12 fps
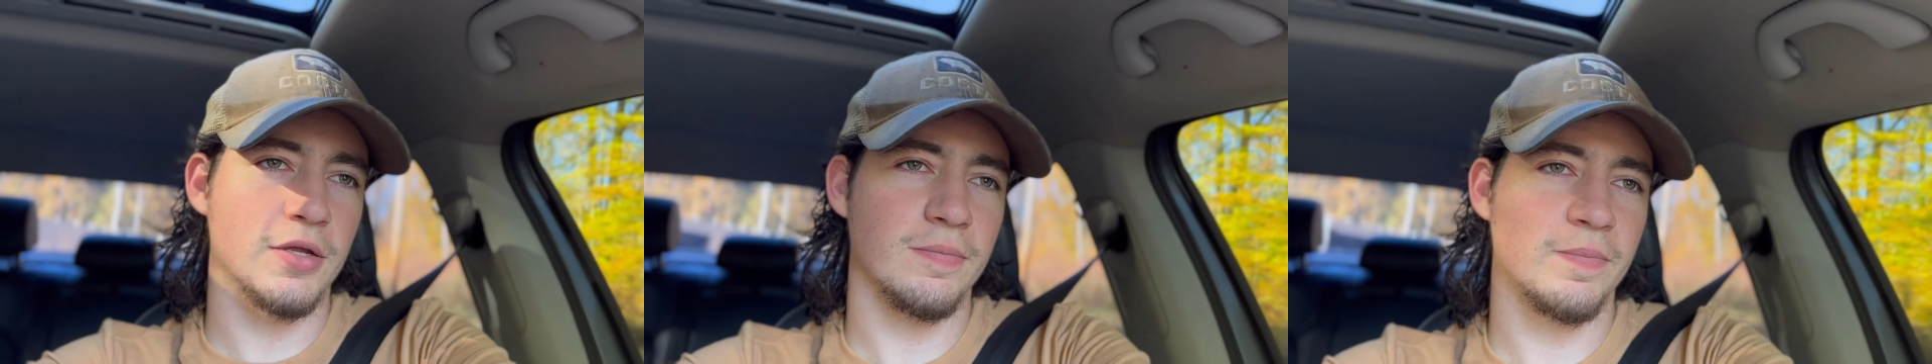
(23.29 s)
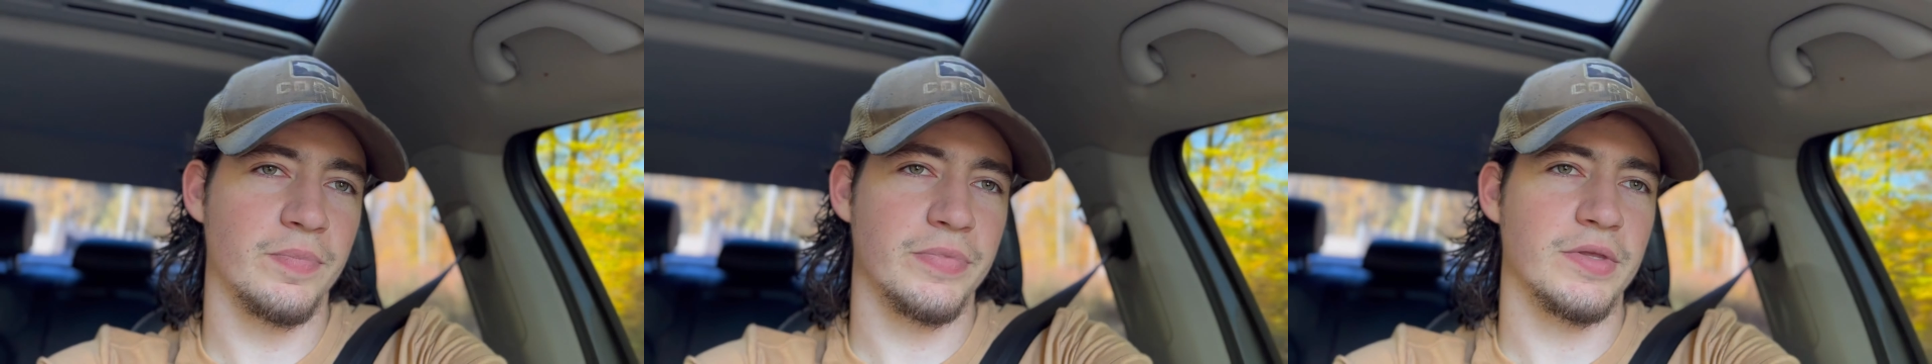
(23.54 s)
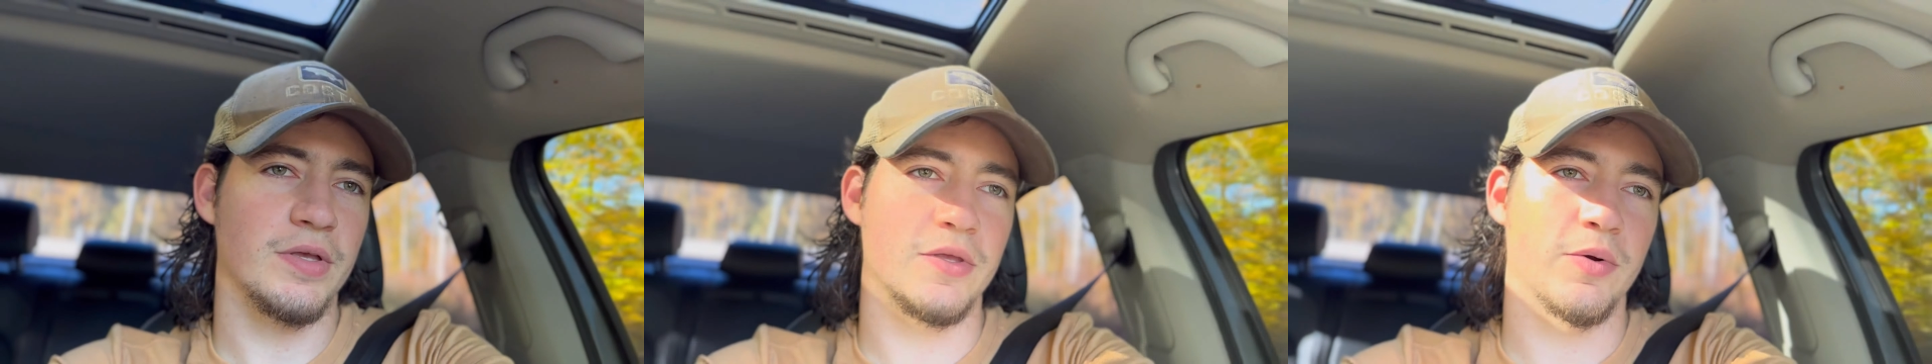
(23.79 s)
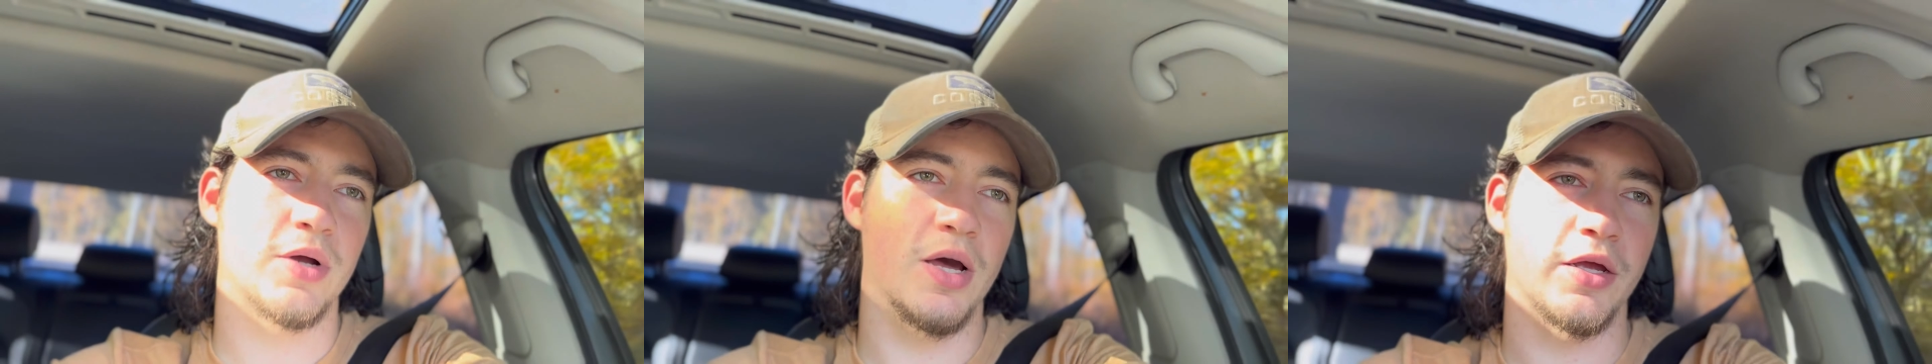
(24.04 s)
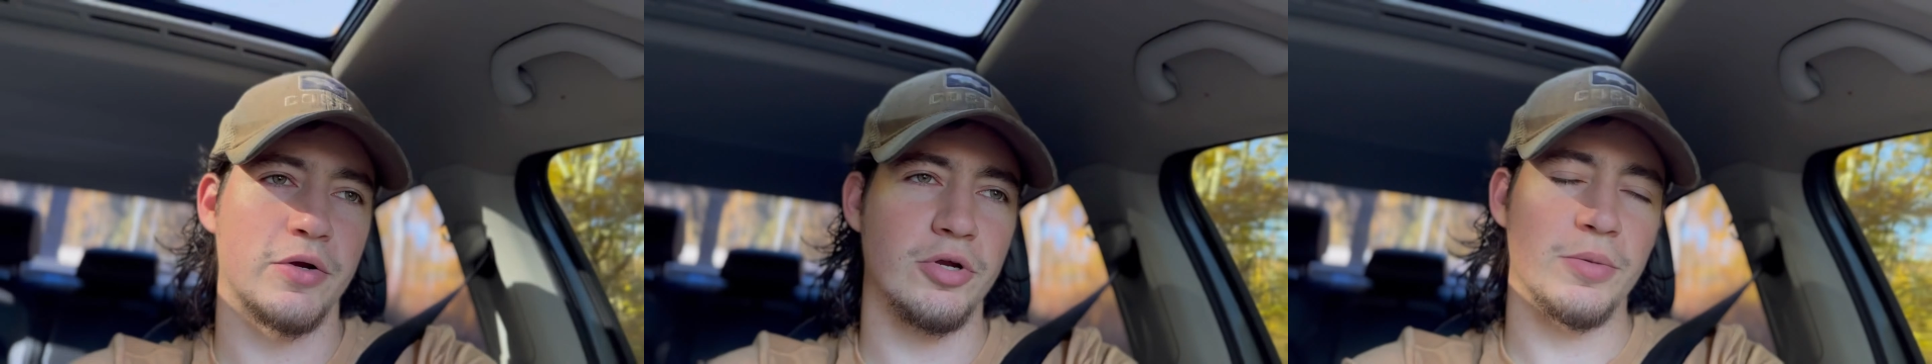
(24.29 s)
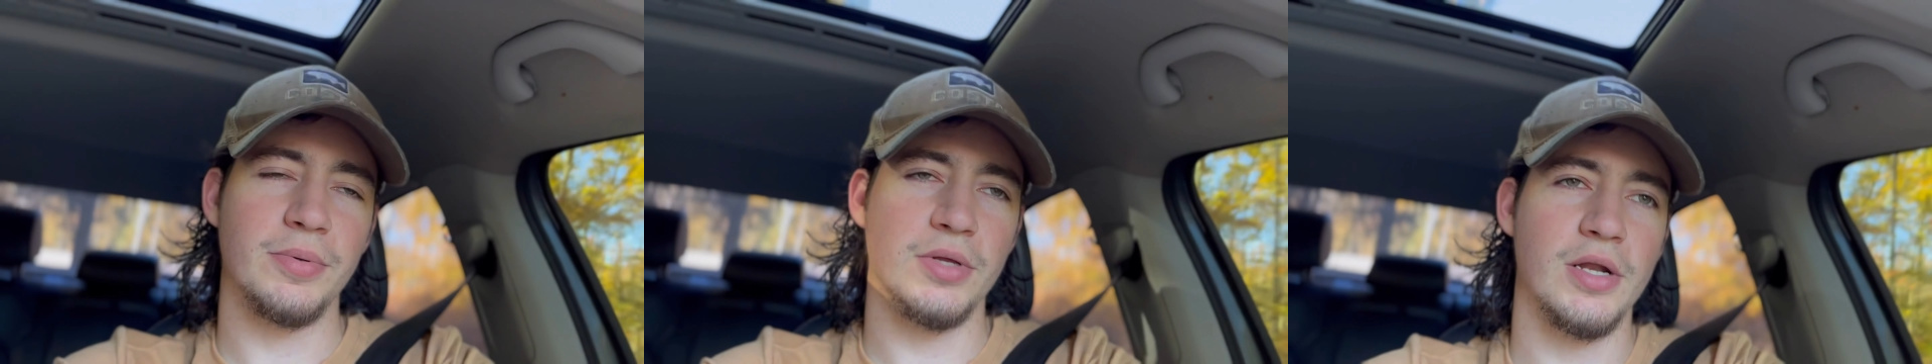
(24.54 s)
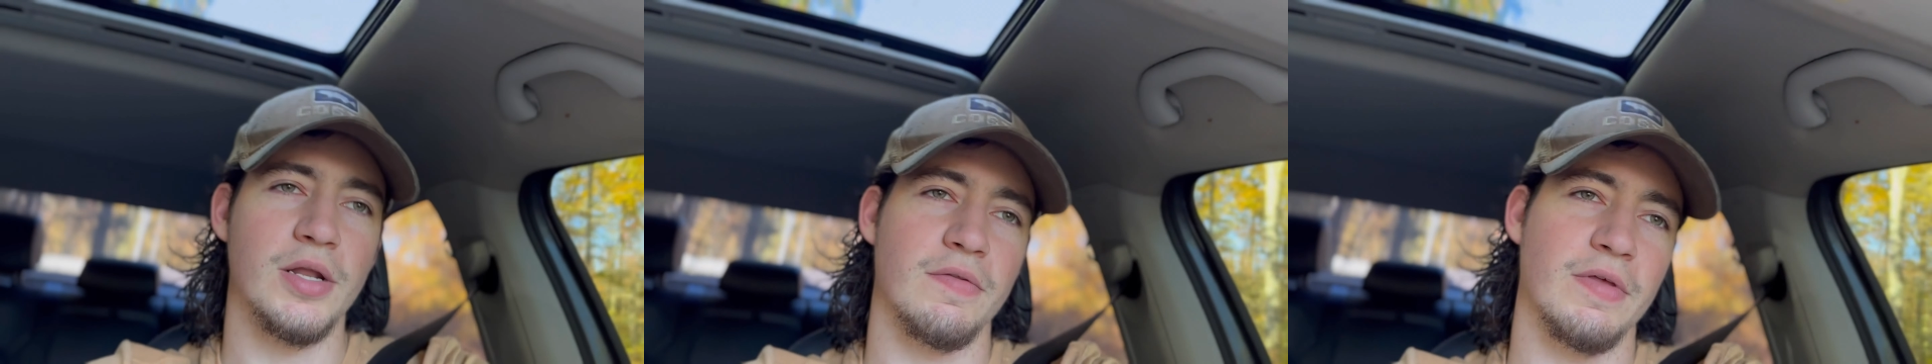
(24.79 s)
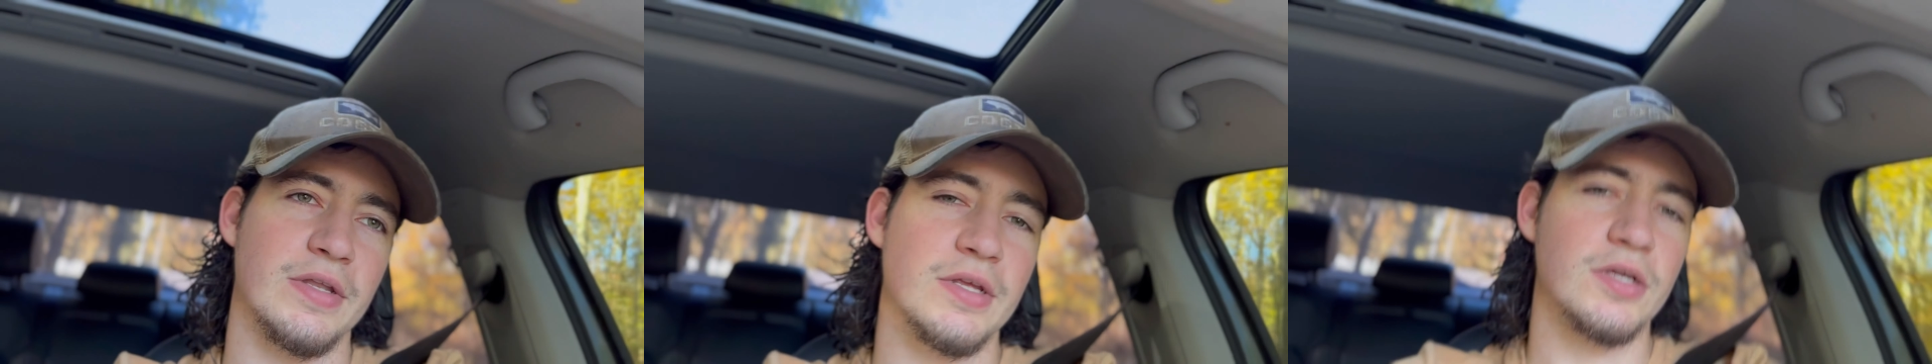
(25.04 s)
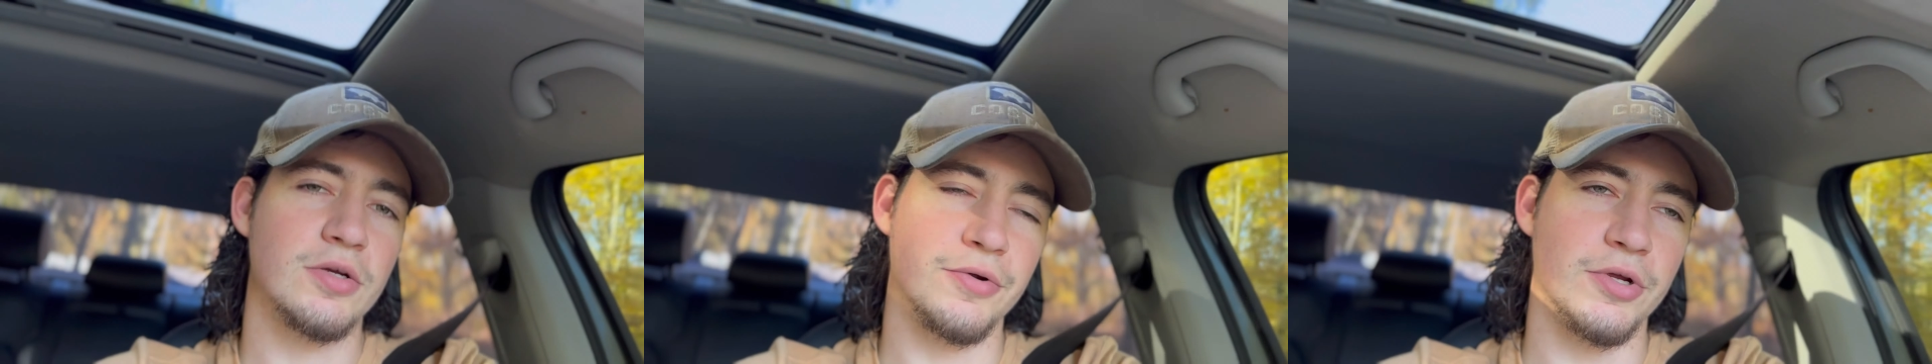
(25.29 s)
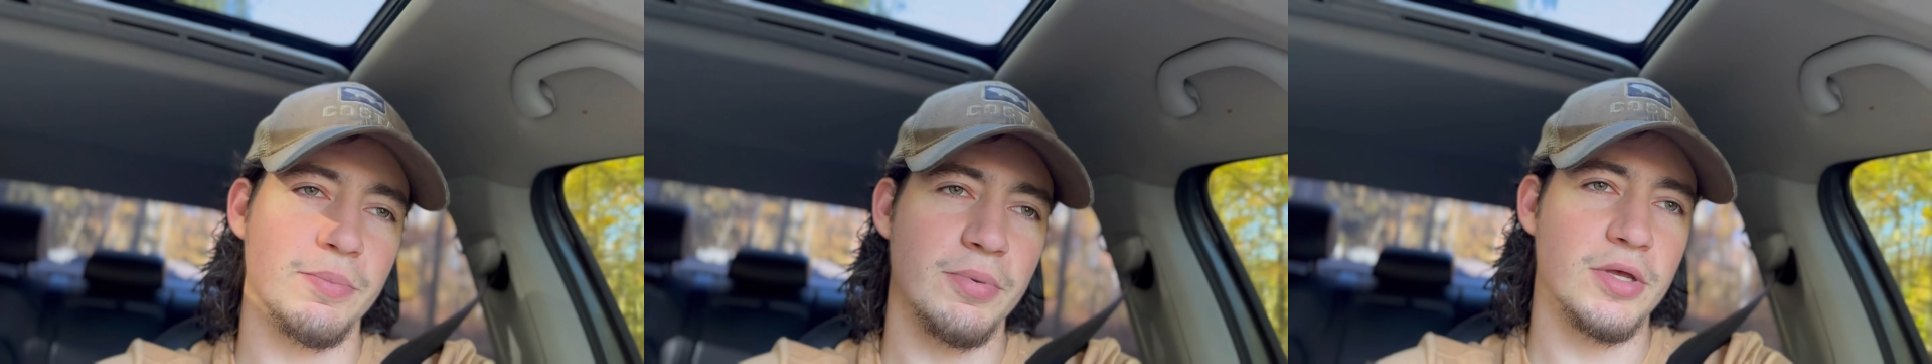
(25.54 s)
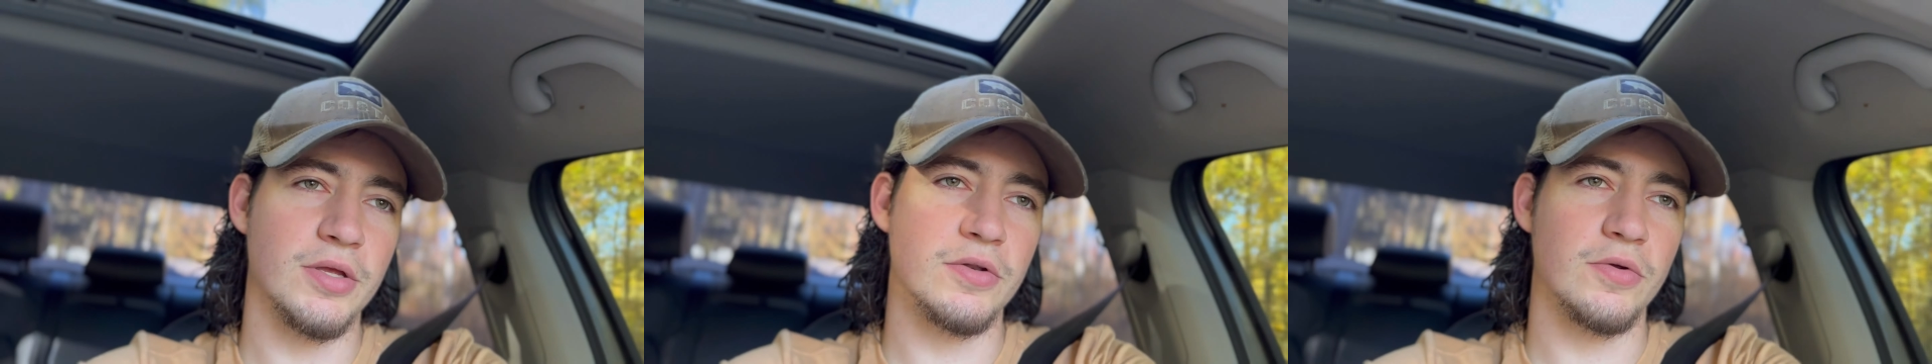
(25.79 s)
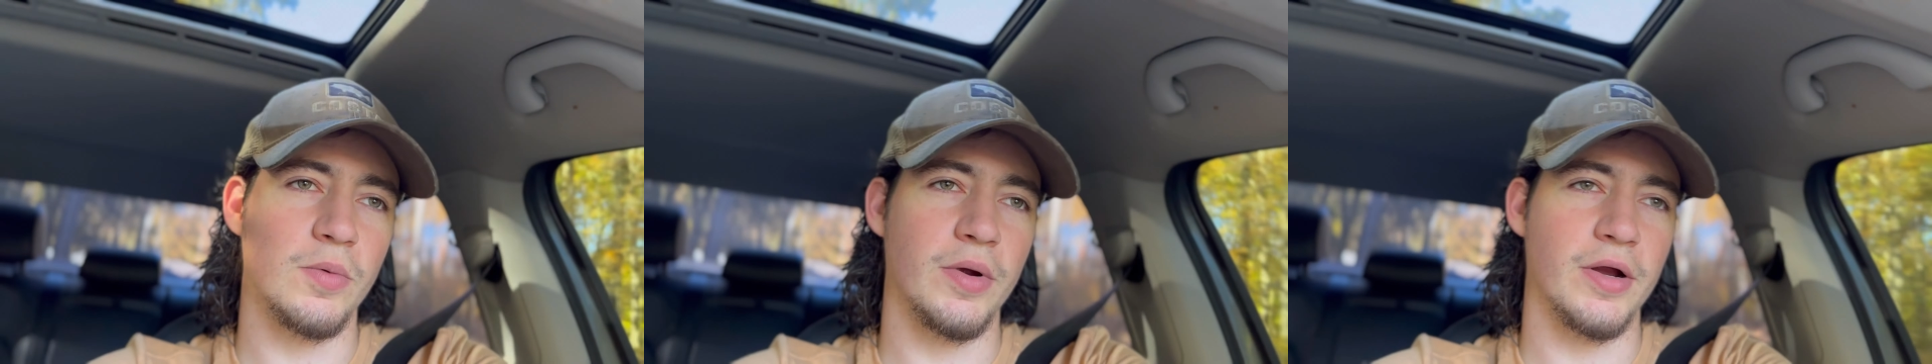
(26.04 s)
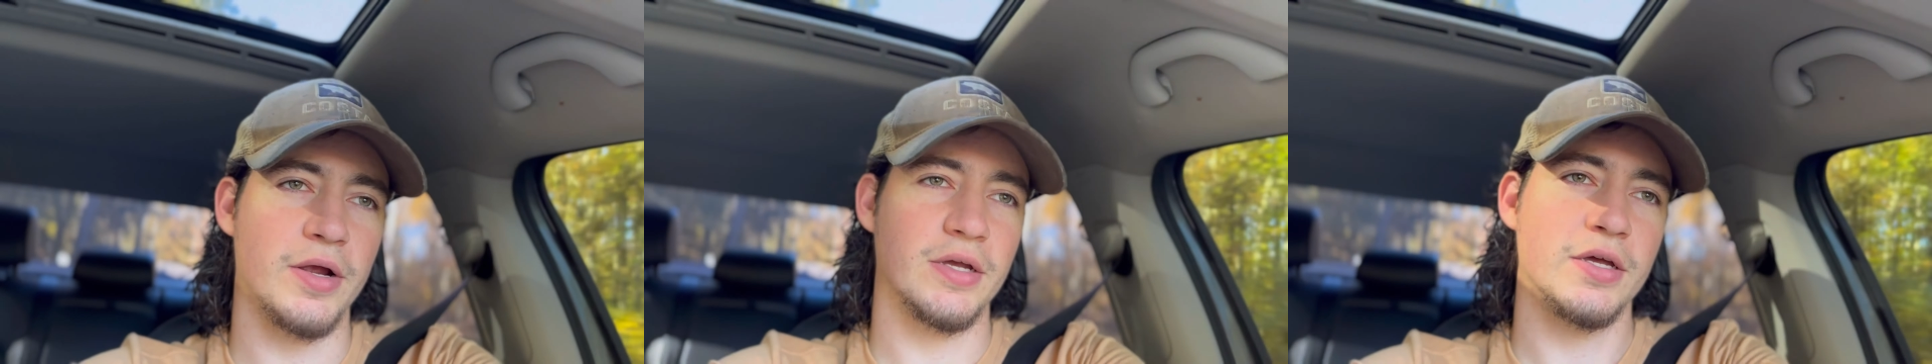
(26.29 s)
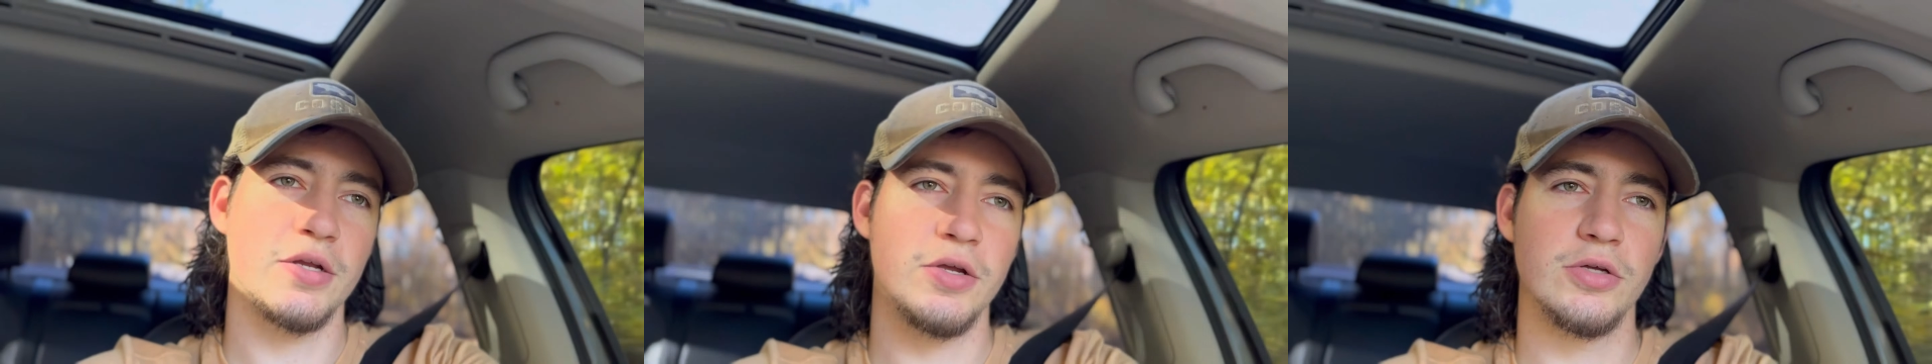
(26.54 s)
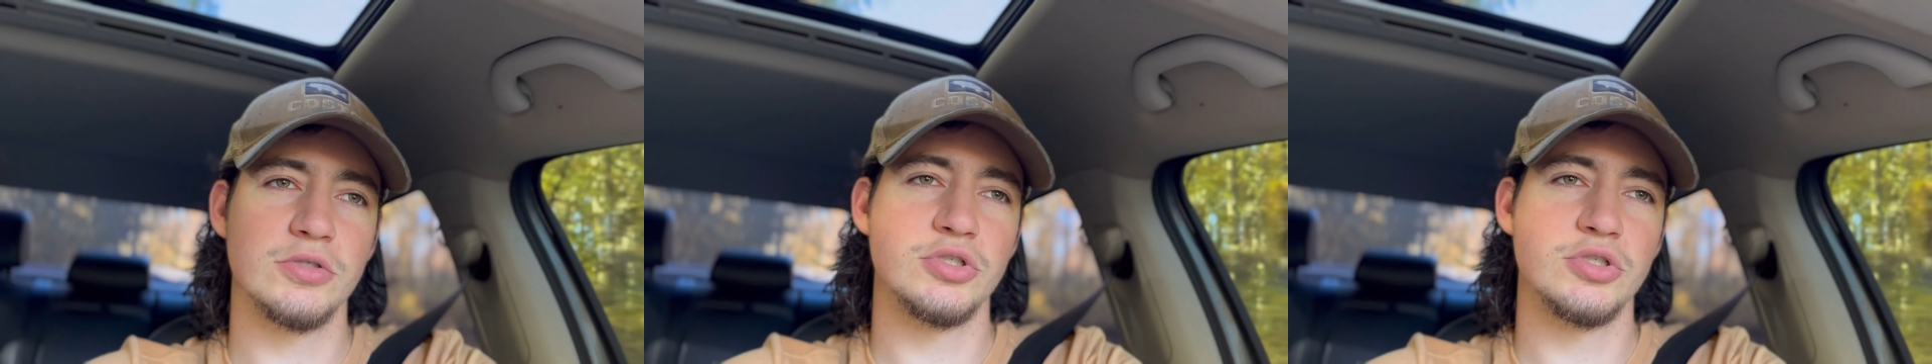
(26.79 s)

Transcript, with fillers: And they were kind of creeping and if they did creep in to where I could get a good